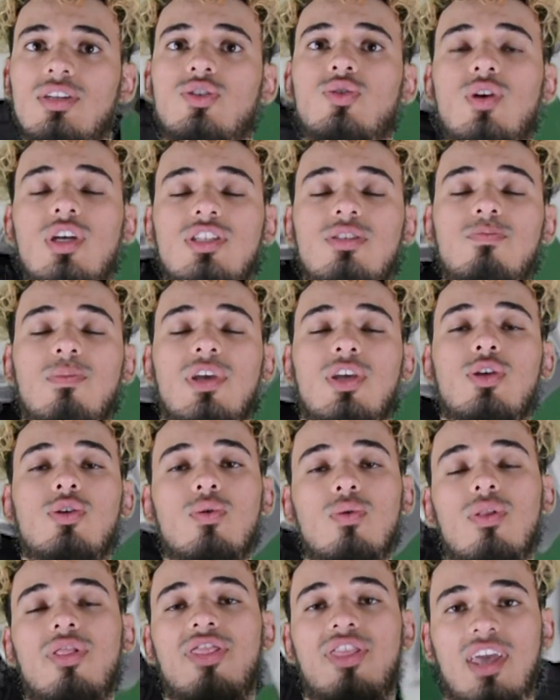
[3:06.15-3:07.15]
Trust me,
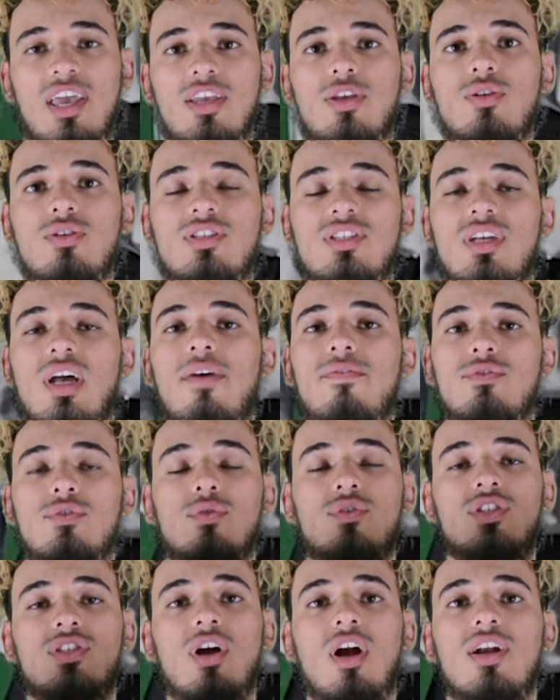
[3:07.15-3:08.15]
you'll thank yourself. So
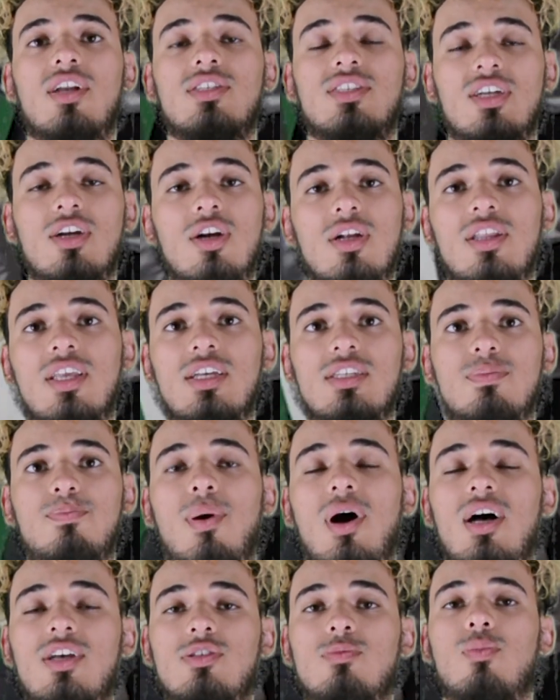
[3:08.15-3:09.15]
start as early as
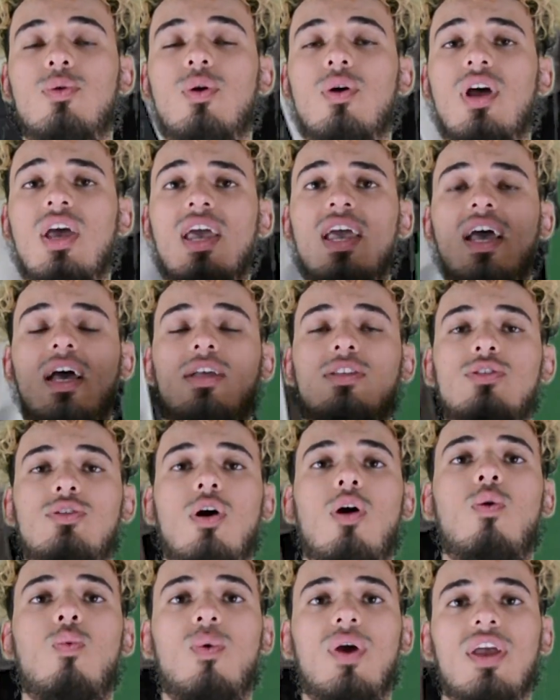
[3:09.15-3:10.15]
possible and
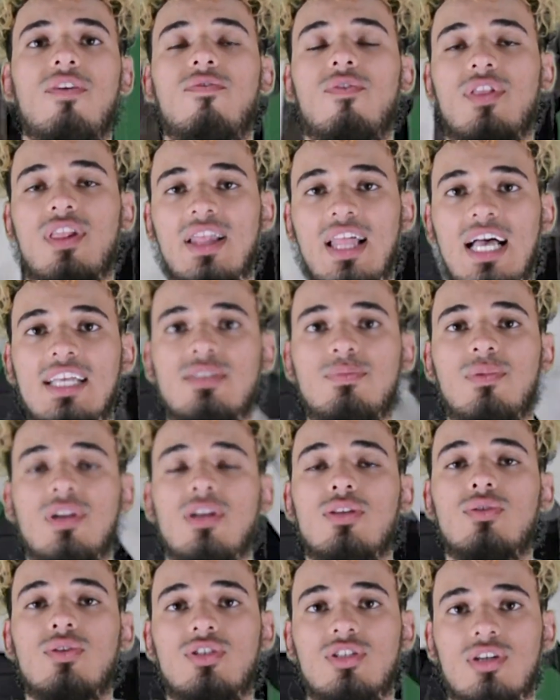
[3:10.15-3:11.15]
don't wait for the last
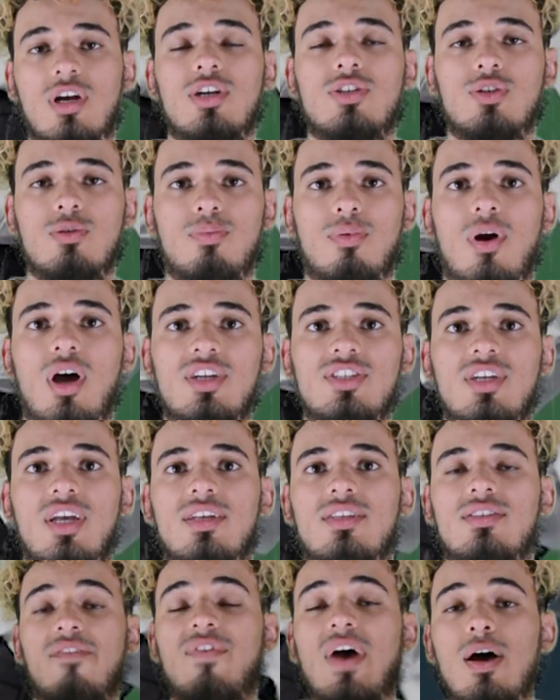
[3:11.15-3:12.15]
minute to start your
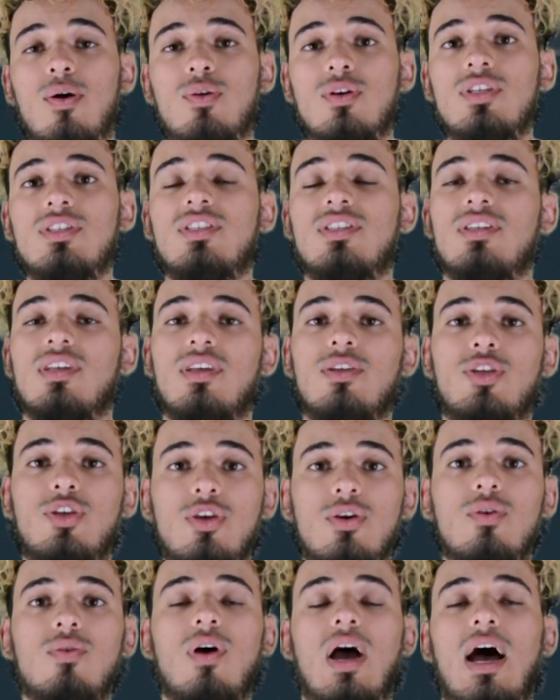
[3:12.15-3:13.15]
projects. If I was
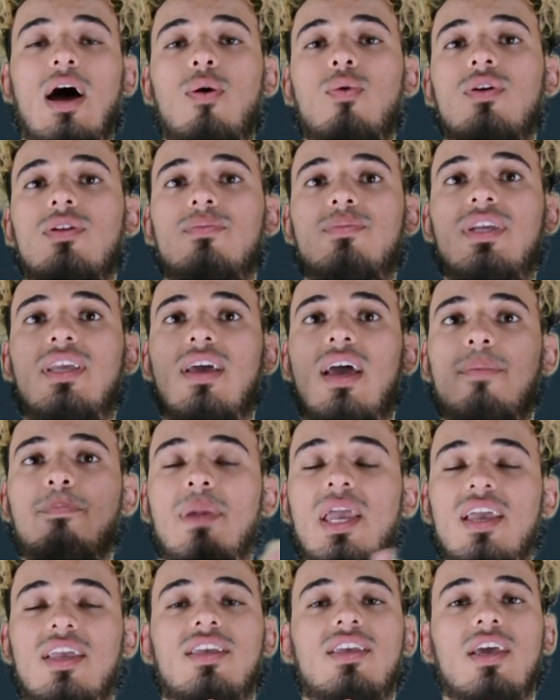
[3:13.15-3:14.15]
you, I would get
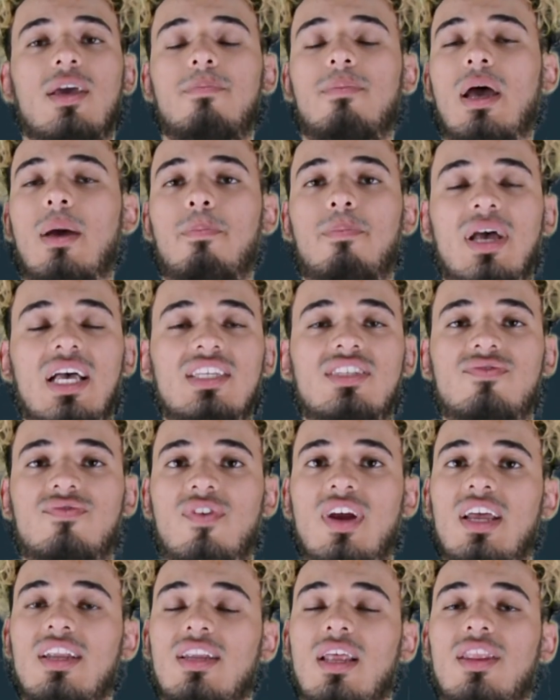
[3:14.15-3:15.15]
my best
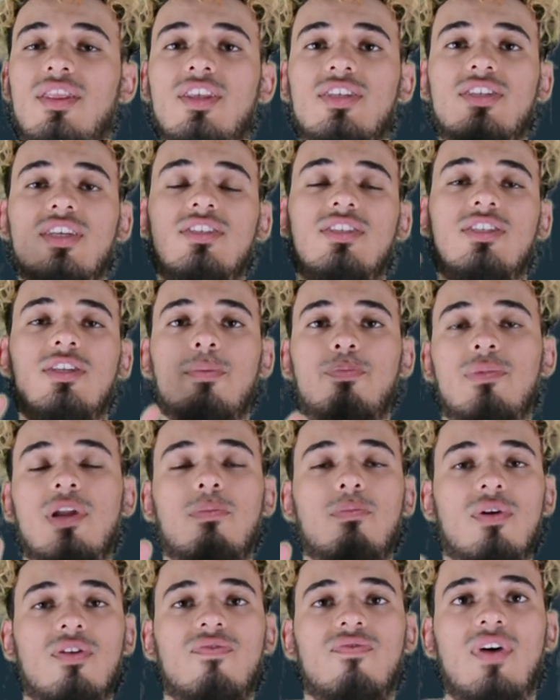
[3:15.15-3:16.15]
friend, and this is tip
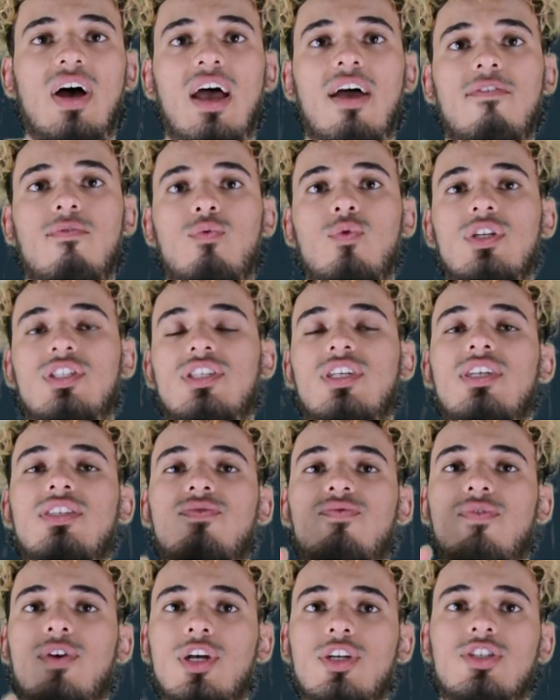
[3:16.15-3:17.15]
number 5, which is
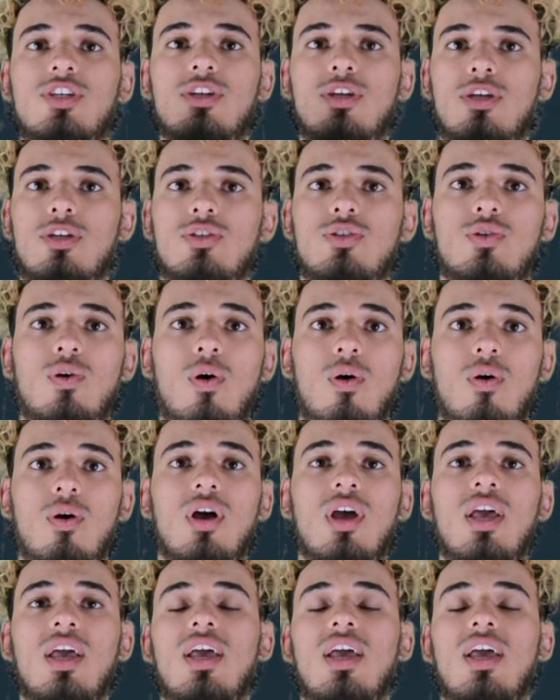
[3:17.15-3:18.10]
version control.